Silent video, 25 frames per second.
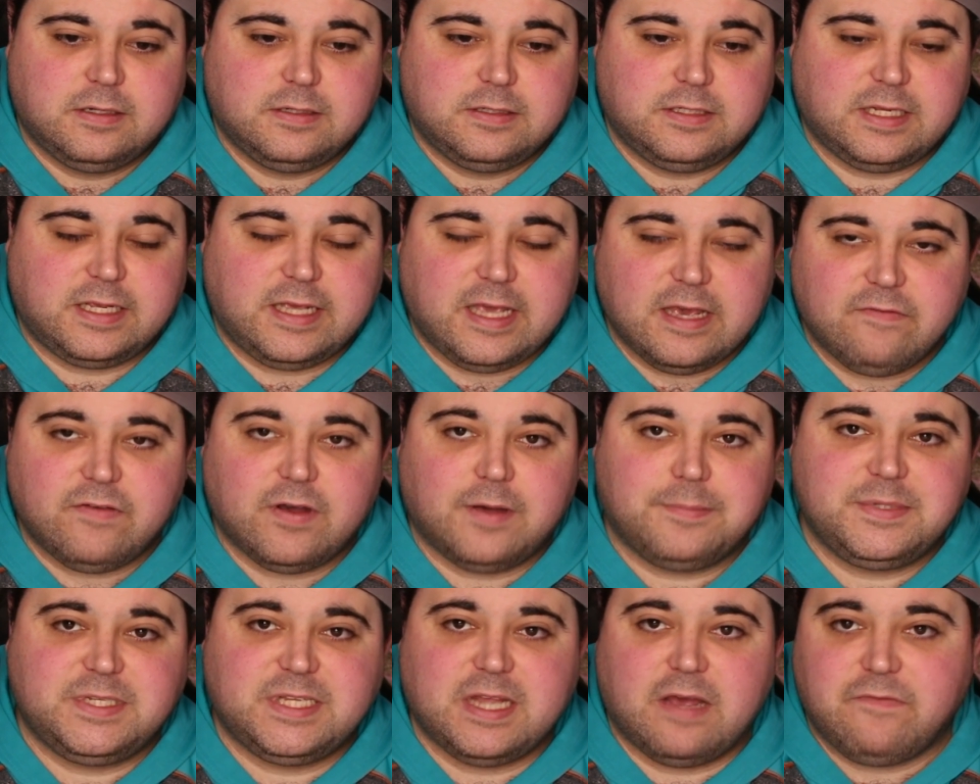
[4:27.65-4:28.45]
To give
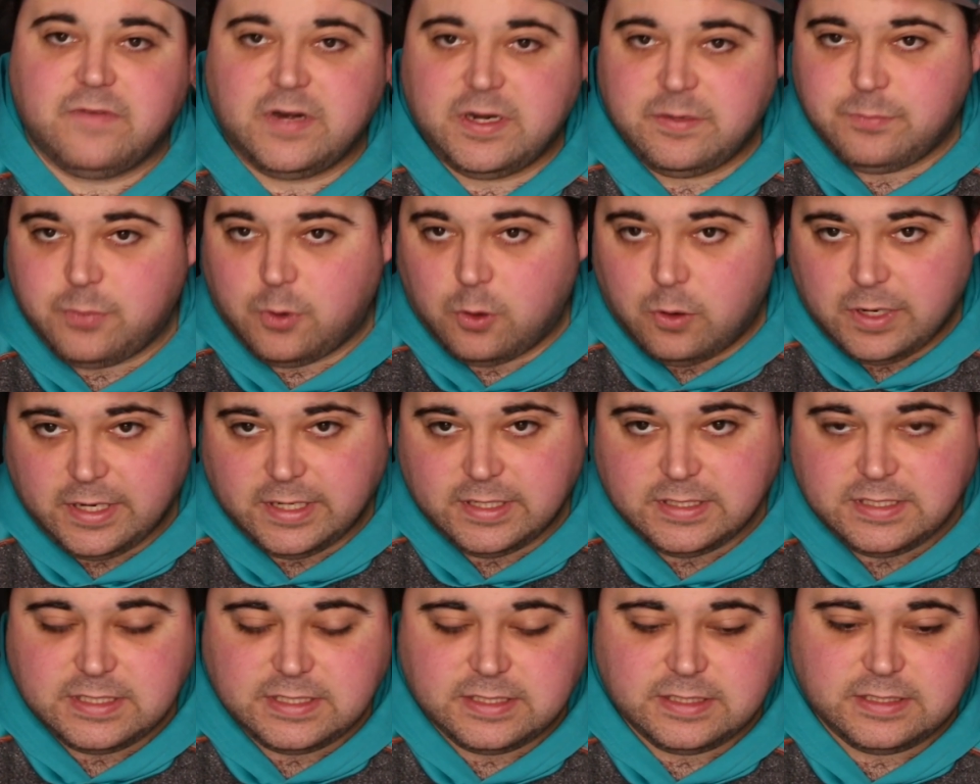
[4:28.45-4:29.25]
up 70
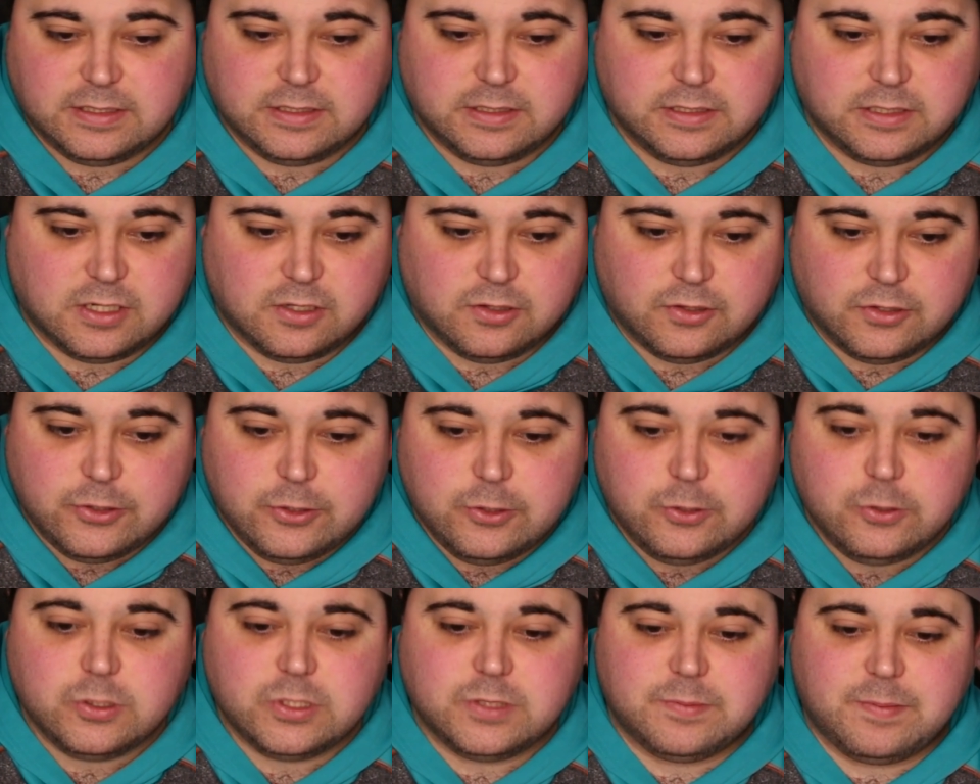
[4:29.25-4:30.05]
points, to
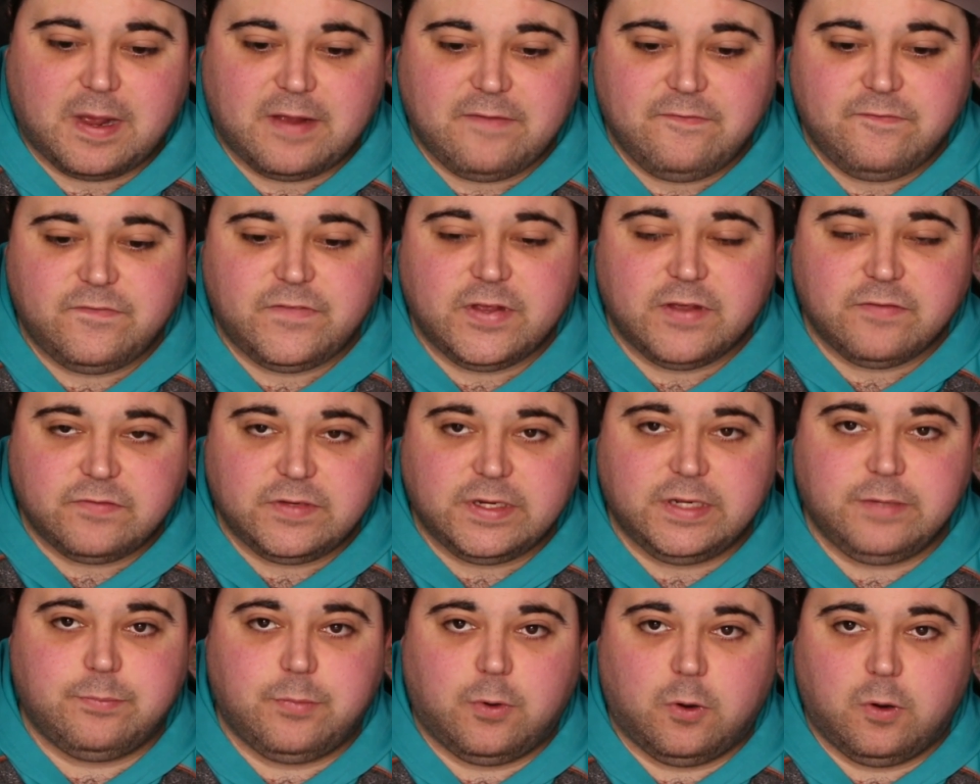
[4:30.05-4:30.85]
lose by
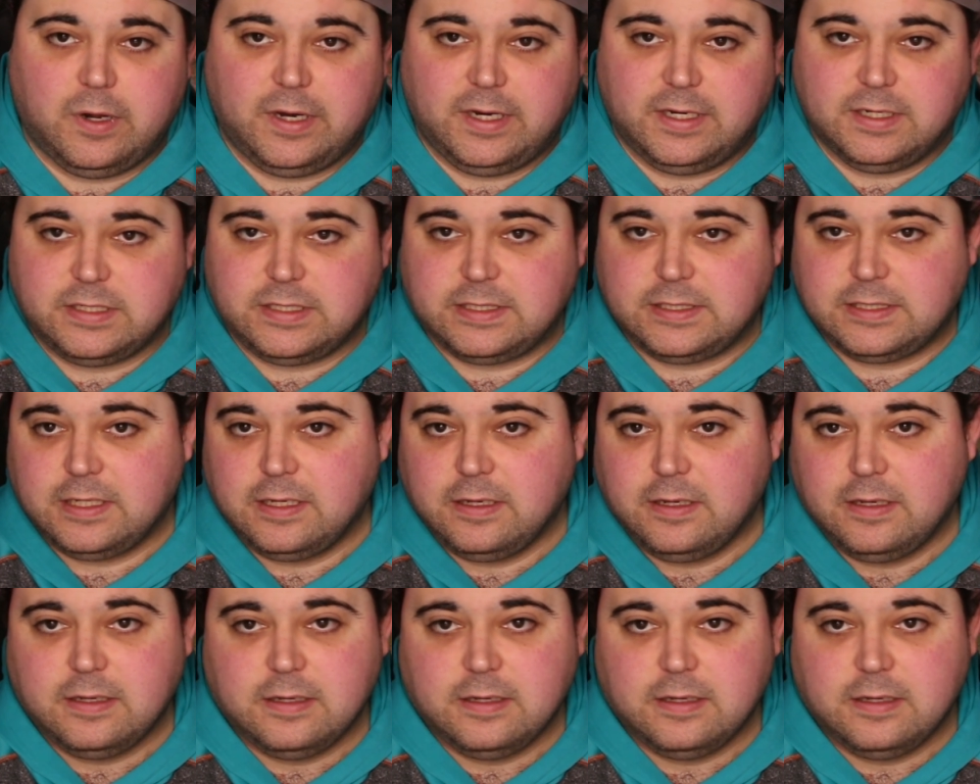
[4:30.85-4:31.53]
50 points.